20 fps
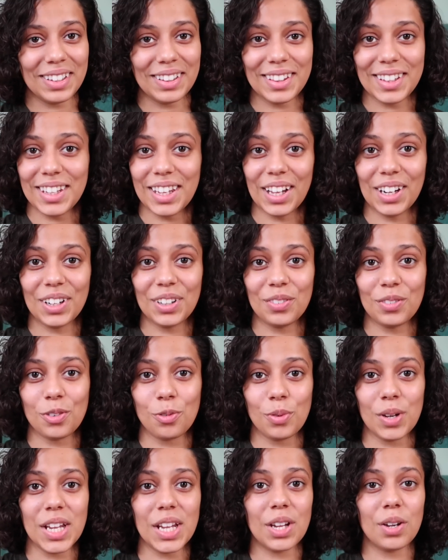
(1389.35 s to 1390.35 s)
the end of the
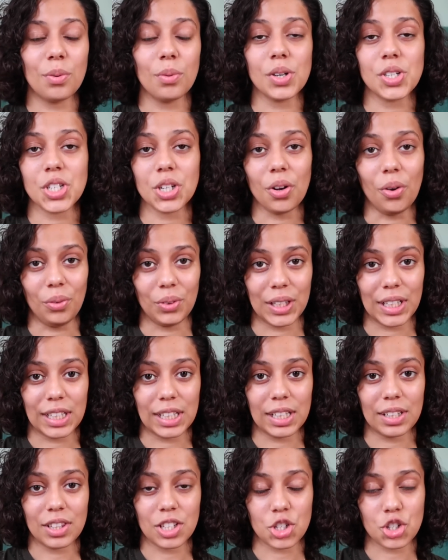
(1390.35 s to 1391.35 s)
week, which
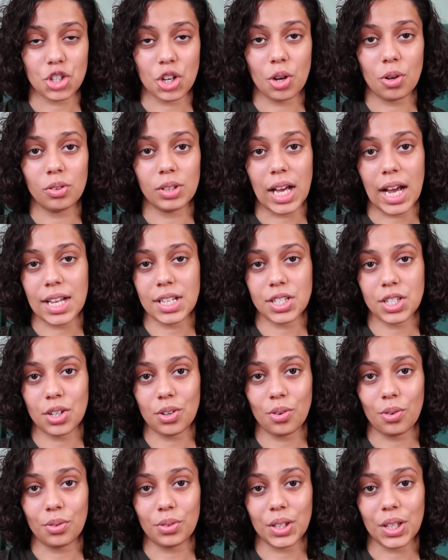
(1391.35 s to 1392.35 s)
the show lasted
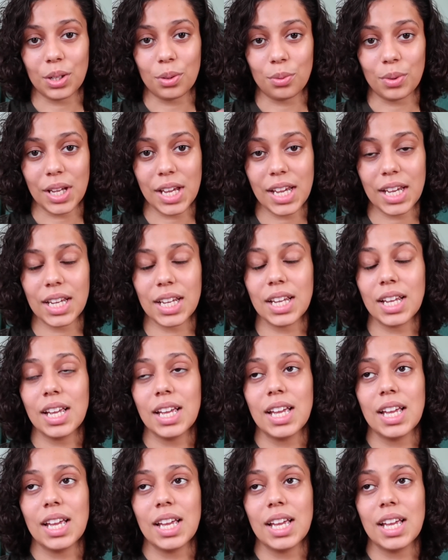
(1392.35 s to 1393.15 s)
only a week.